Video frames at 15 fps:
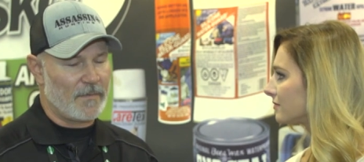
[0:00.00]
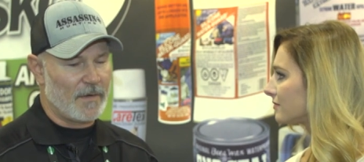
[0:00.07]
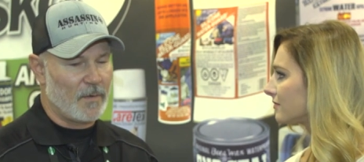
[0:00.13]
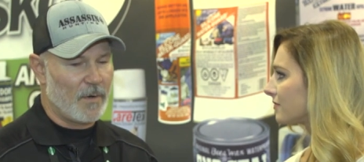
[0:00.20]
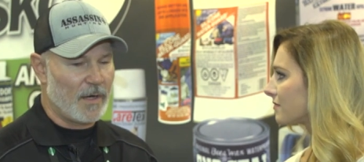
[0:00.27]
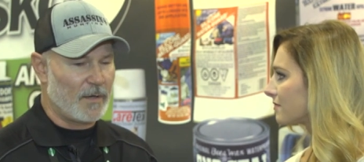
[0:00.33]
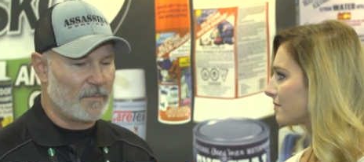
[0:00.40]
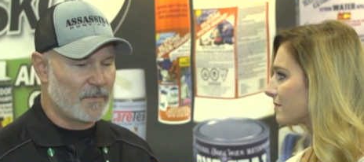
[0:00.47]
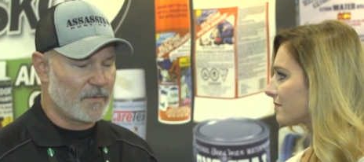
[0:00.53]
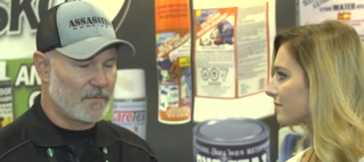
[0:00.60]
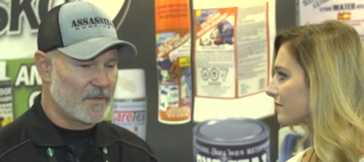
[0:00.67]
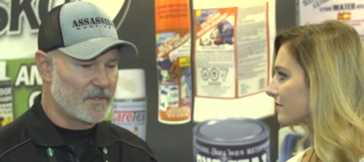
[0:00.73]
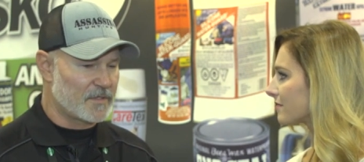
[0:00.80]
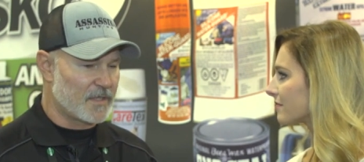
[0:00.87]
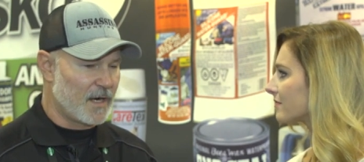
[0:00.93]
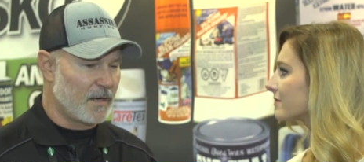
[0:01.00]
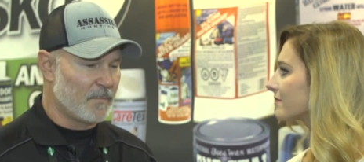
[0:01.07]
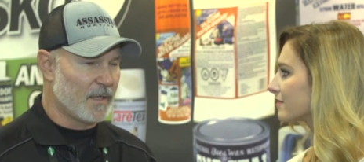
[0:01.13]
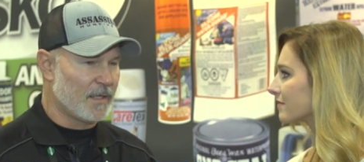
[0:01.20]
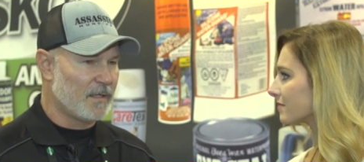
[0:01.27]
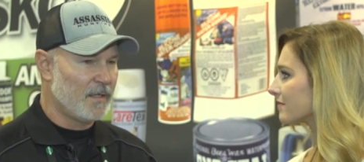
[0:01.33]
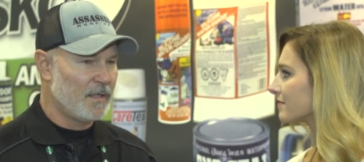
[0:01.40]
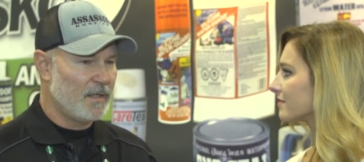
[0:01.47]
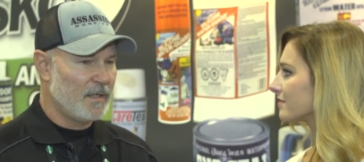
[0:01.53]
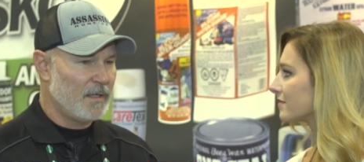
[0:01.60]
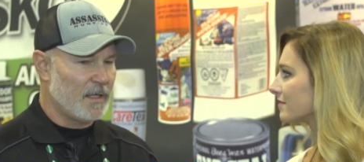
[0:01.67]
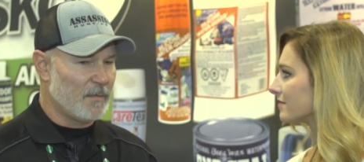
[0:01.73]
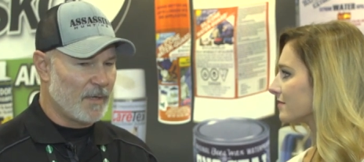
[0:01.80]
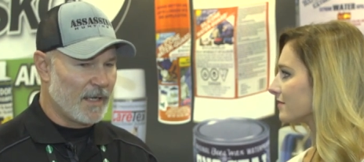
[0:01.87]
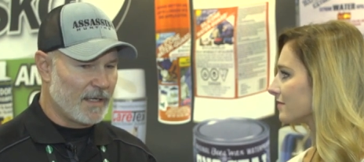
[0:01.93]
Speaker 1: if I waterproof this garment,
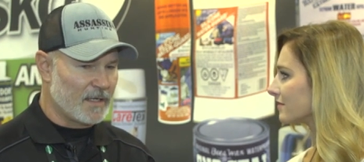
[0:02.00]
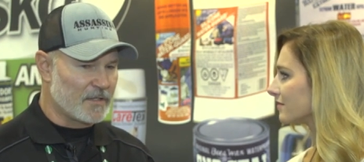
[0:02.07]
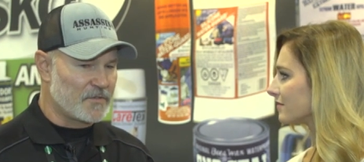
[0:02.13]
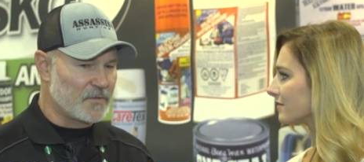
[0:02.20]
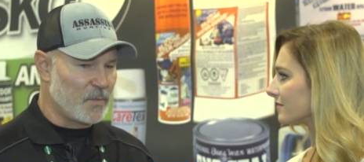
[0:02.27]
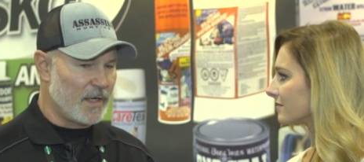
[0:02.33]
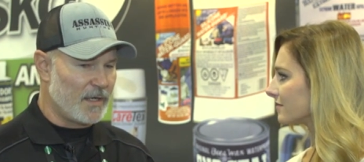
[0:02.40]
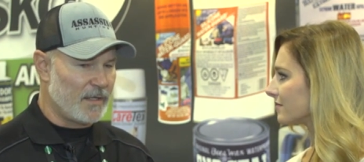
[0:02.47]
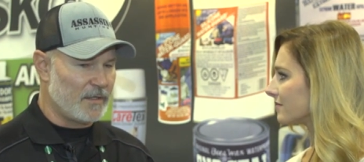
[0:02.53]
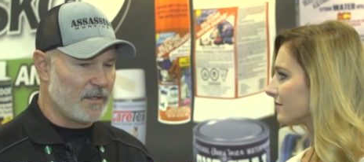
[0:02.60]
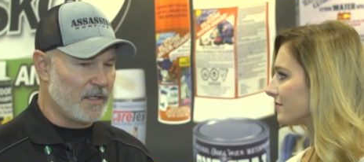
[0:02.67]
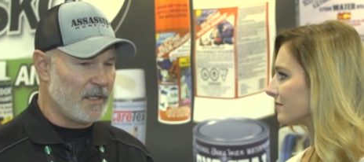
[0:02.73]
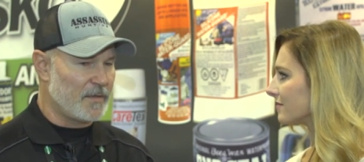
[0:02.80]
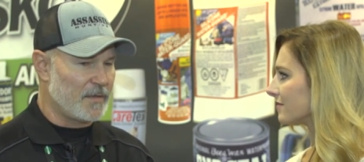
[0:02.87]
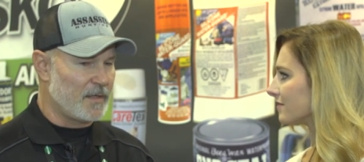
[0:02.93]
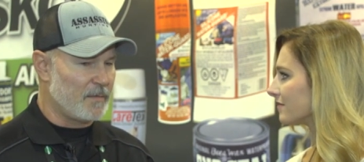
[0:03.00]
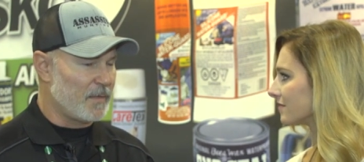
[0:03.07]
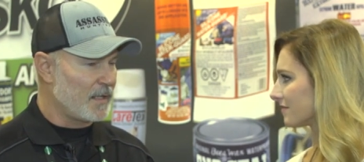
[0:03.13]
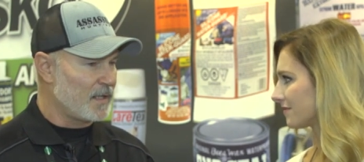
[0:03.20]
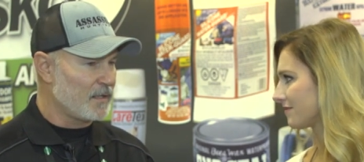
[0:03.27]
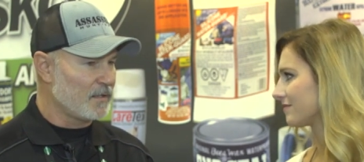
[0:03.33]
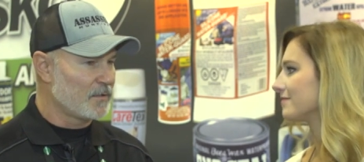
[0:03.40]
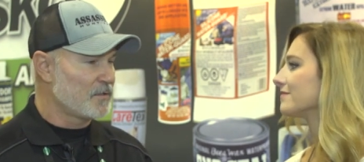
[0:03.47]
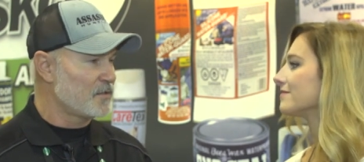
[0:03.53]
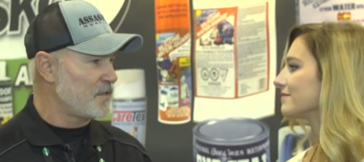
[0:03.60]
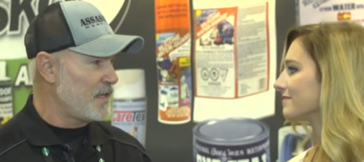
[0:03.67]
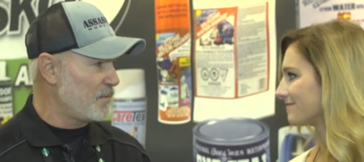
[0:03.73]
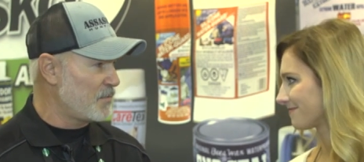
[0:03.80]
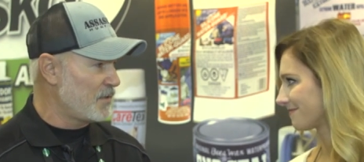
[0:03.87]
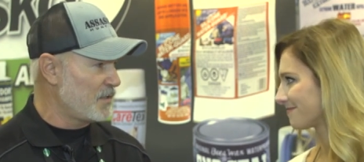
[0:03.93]
Am I going to sweat underneath it? Am I going to lose
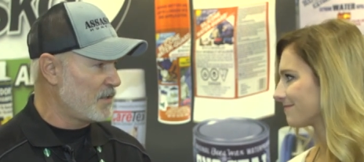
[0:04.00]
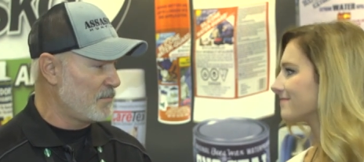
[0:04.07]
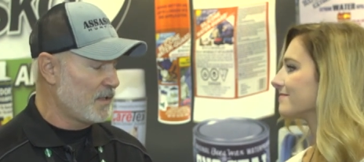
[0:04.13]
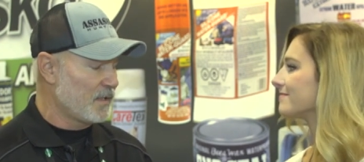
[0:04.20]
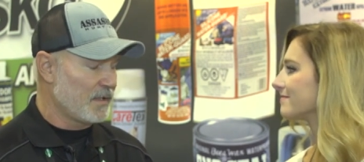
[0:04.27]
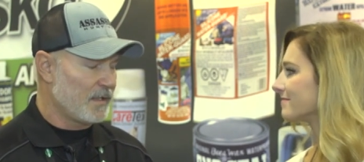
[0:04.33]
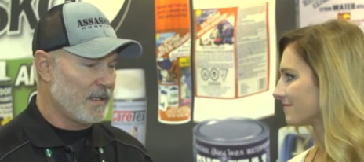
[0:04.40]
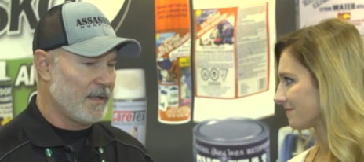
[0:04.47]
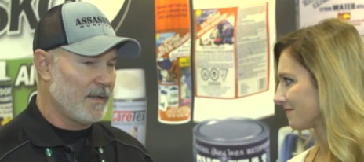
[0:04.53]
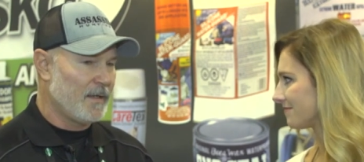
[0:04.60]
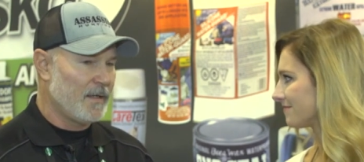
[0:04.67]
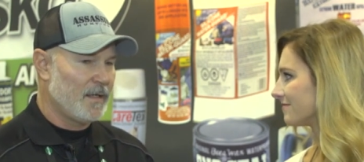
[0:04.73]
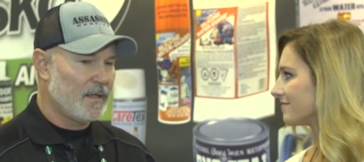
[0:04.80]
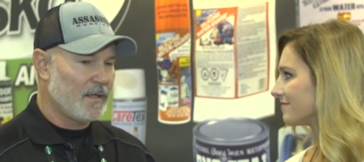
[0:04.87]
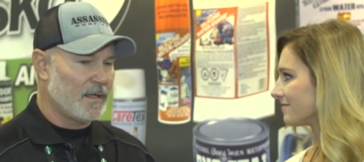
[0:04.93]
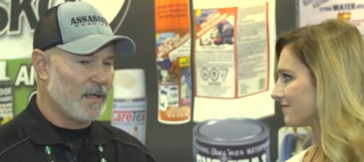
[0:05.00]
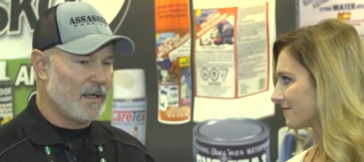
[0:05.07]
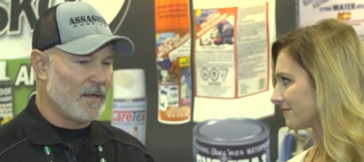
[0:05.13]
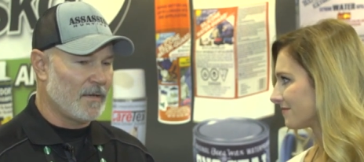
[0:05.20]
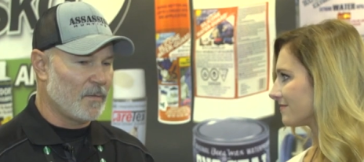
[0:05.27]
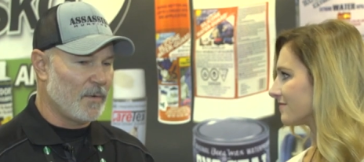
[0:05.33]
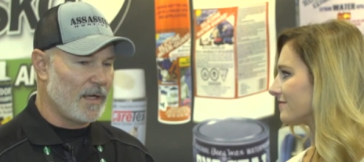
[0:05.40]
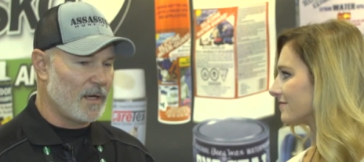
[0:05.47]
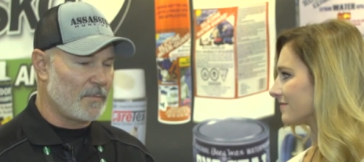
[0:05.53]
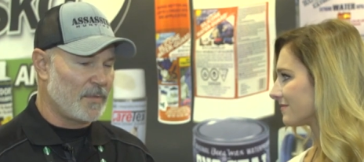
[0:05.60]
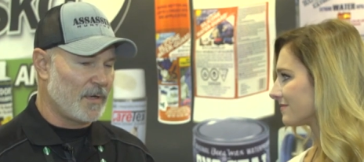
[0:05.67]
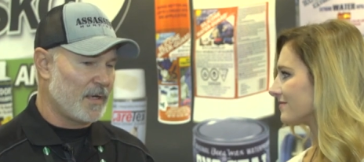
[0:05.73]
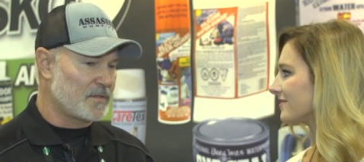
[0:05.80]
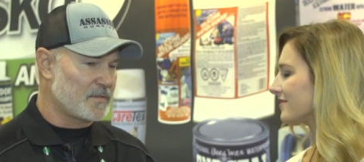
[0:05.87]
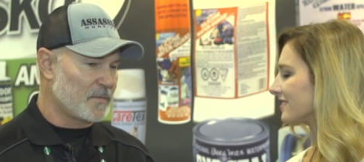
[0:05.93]
that breathability? Uh, the way our
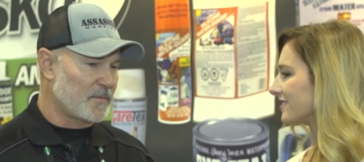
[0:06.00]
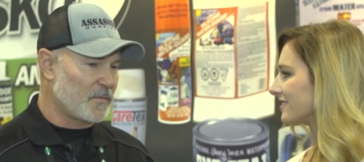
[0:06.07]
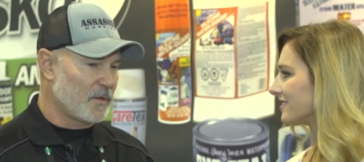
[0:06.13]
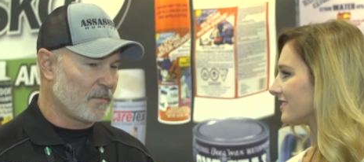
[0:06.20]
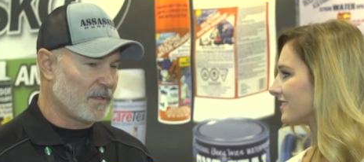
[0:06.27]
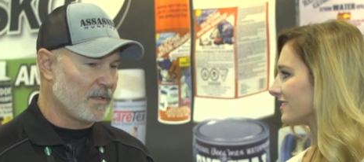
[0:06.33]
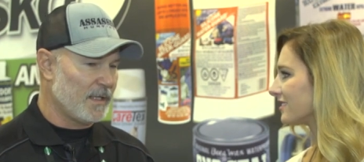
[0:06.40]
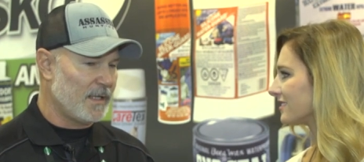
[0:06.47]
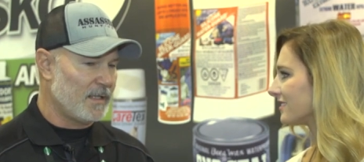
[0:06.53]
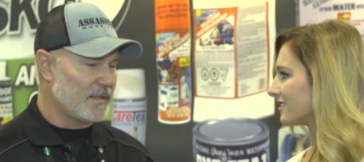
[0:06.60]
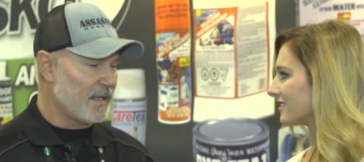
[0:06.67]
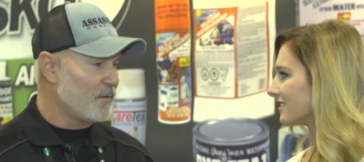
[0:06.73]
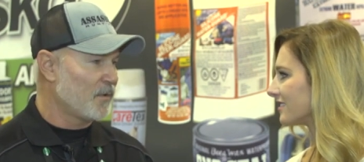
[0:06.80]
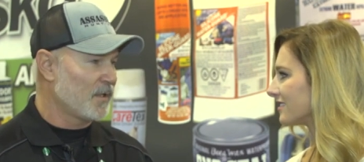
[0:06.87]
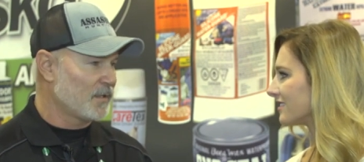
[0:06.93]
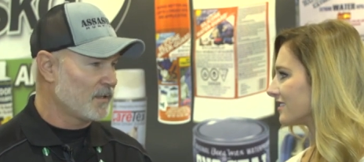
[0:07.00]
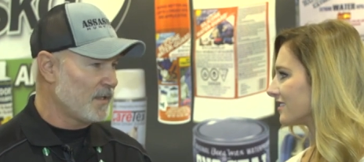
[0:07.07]
products are formulated, that will